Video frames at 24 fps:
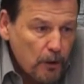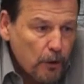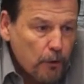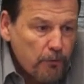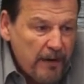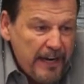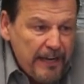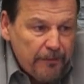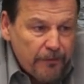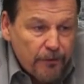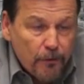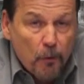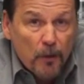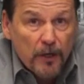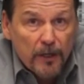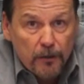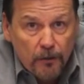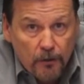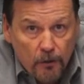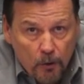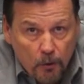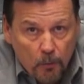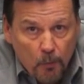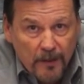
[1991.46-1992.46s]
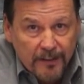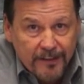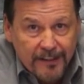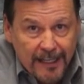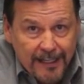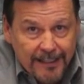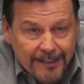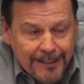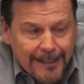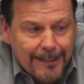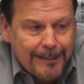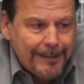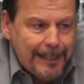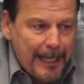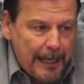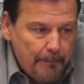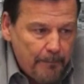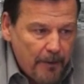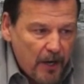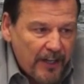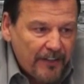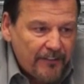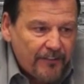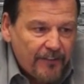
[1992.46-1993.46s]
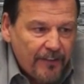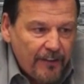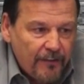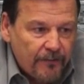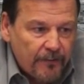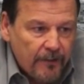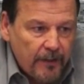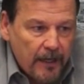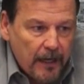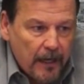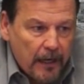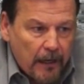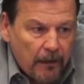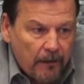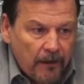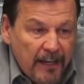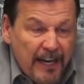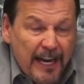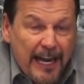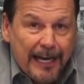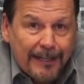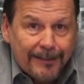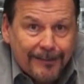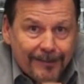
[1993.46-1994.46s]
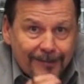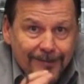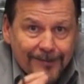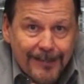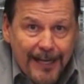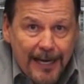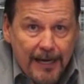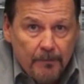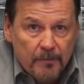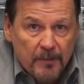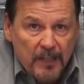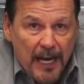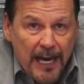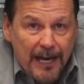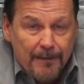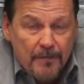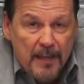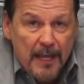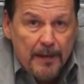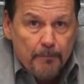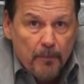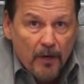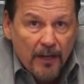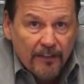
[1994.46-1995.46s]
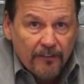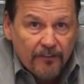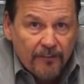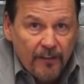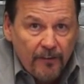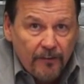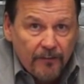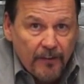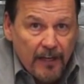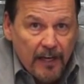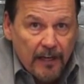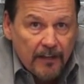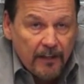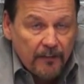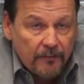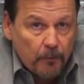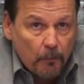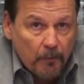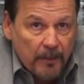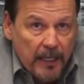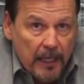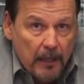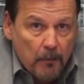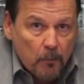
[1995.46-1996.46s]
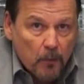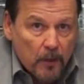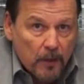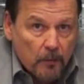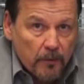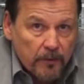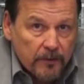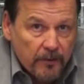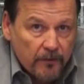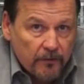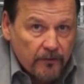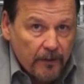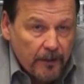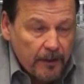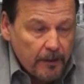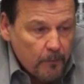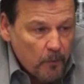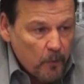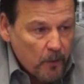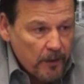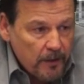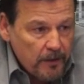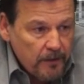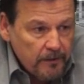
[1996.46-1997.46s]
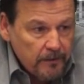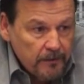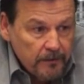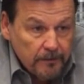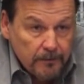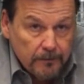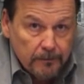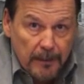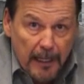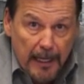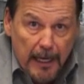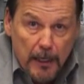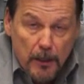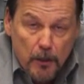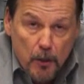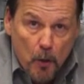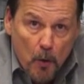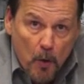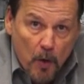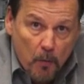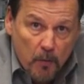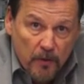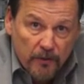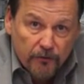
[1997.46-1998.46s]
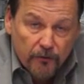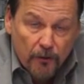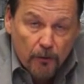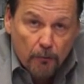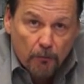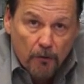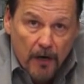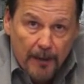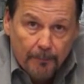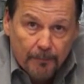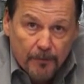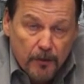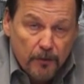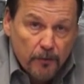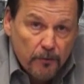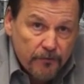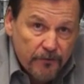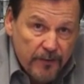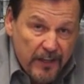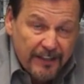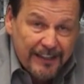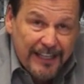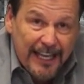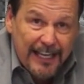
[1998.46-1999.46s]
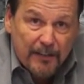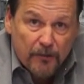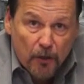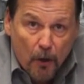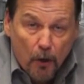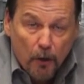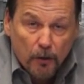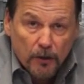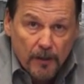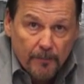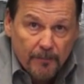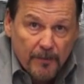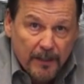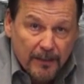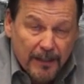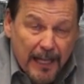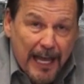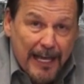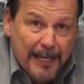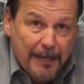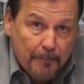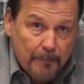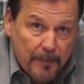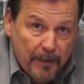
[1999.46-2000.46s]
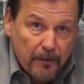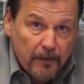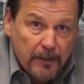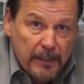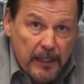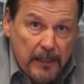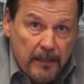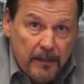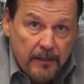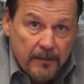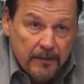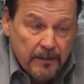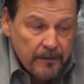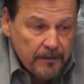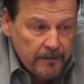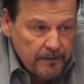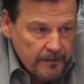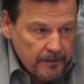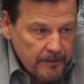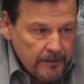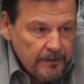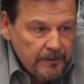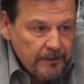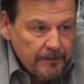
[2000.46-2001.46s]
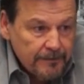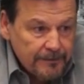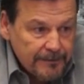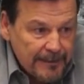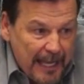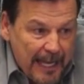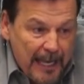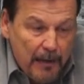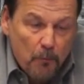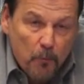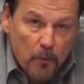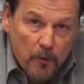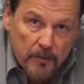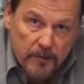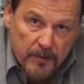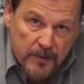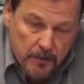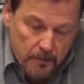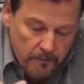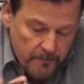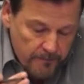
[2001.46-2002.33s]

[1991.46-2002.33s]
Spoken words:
Grant Thornton knew what they did. They bought CCR. At the same time they bought CCR, they said, we can't work with this anymore. They knew it was corrupt. You don't think they told them the liability? They were